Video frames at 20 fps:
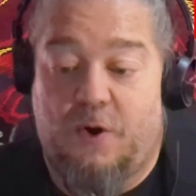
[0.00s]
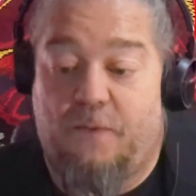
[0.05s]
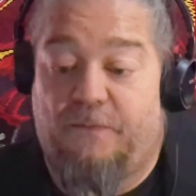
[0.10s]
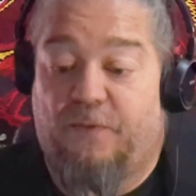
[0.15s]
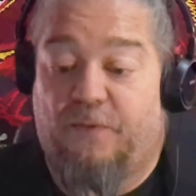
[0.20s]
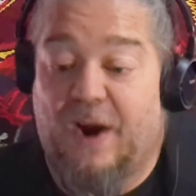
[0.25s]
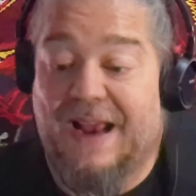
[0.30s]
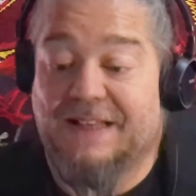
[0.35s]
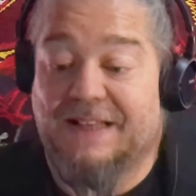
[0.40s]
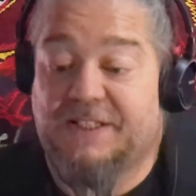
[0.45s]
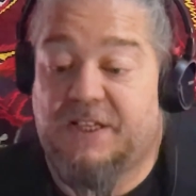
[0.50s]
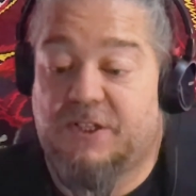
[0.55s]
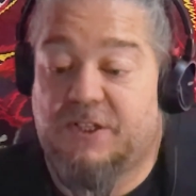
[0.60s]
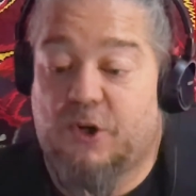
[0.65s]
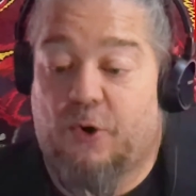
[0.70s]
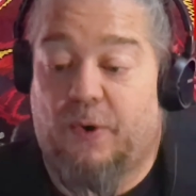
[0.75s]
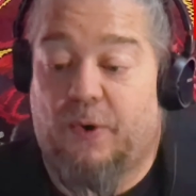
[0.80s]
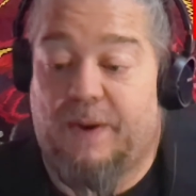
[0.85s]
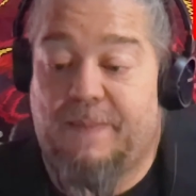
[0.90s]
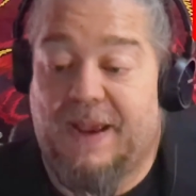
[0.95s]
France has
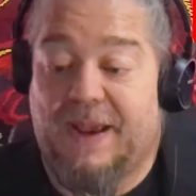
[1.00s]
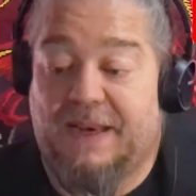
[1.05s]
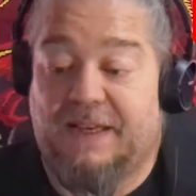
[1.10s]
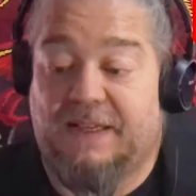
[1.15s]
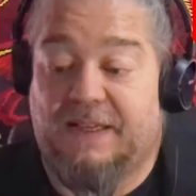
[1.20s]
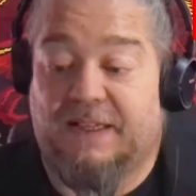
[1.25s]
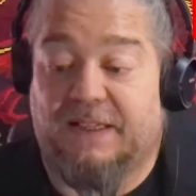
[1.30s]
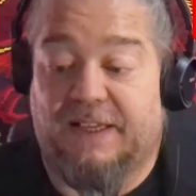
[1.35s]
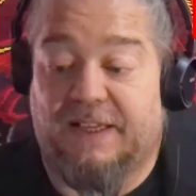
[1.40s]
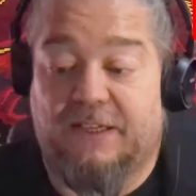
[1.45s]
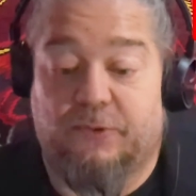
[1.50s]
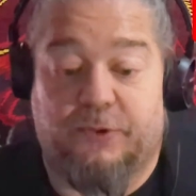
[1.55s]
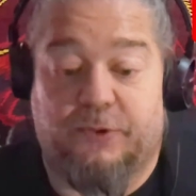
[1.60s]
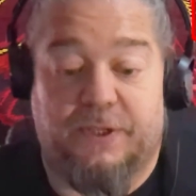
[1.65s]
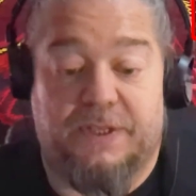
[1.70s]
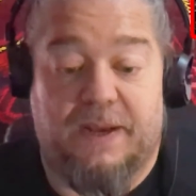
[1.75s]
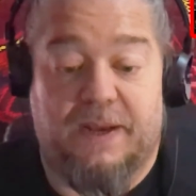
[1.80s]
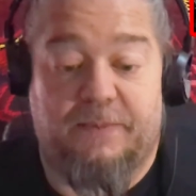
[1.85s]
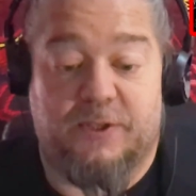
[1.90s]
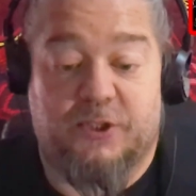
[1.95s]
already made it illegal to
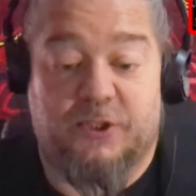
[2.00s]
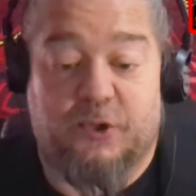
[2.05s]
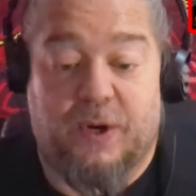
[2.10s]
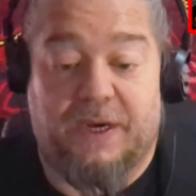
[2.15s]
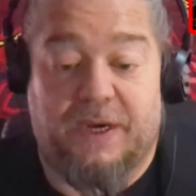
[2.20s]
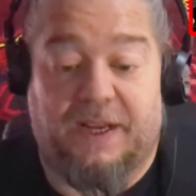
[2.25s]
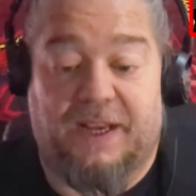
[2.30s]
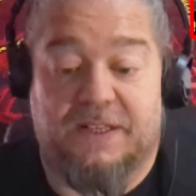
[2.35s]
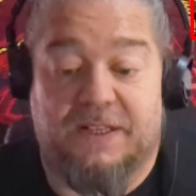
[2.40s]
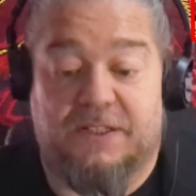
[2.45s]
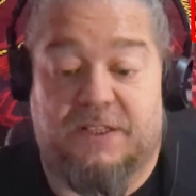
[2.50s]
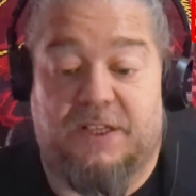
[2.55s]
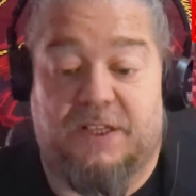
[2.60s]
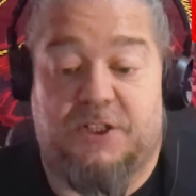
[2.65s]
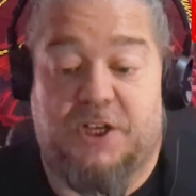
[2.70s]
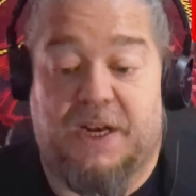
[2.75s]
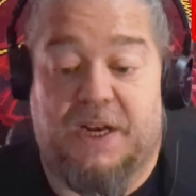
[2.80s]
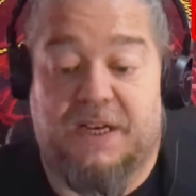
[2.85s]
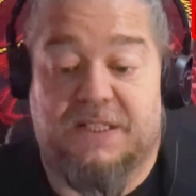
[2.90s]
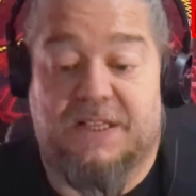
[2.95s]
demonstrate against the
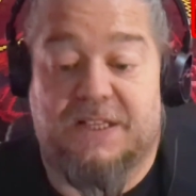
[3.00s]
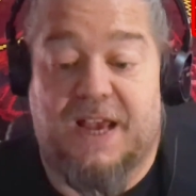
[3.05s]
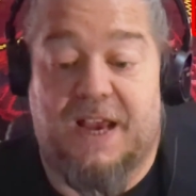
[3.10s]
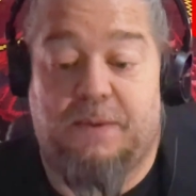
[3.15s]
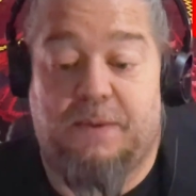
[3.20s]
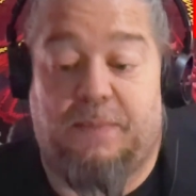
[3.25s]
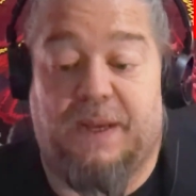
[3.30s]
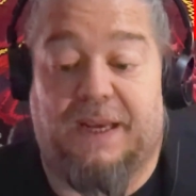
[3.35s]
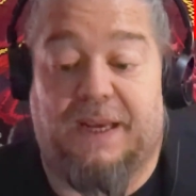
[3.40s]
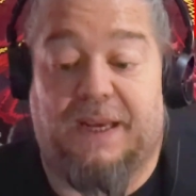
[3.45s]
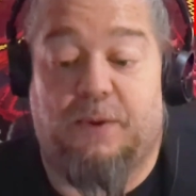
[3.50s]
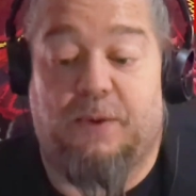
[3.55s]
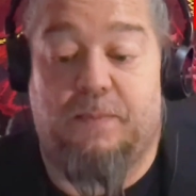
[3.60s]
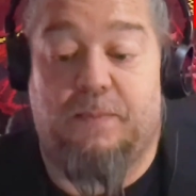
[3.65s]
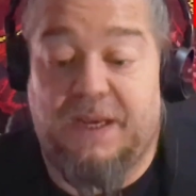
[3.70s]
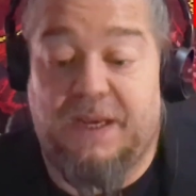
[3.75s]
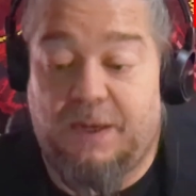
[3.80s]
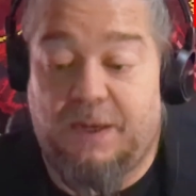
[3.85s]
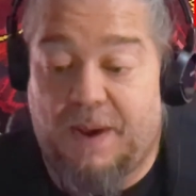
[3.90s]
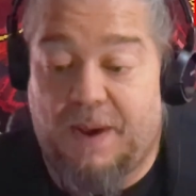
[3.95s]
genocide being
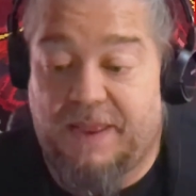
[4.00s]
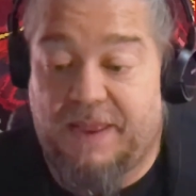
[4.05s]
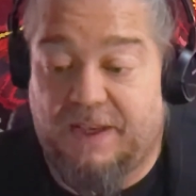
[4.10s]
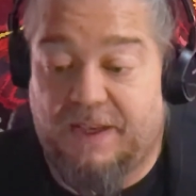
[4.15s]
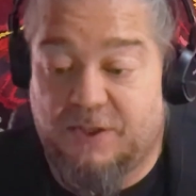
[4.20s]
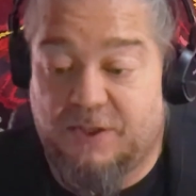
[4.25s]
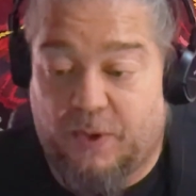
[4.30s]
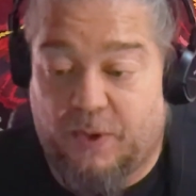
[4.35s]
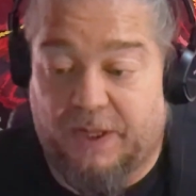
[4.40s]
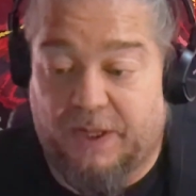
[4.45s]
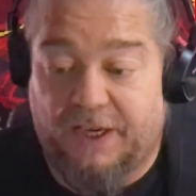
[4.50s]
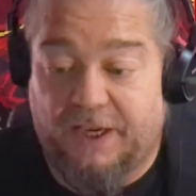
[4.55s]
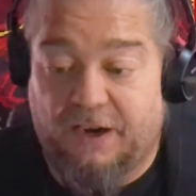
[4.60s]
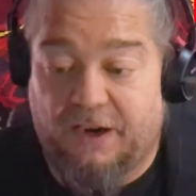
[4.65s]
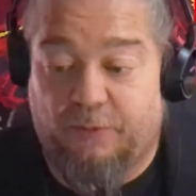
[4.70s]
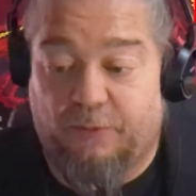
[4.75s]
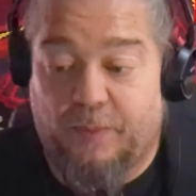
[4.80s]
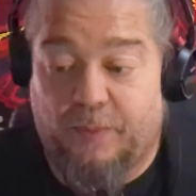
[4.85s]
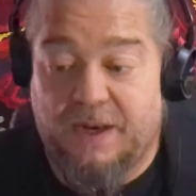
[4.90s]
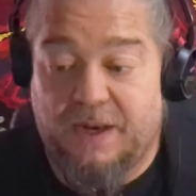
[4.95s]
committed by the Israeli government,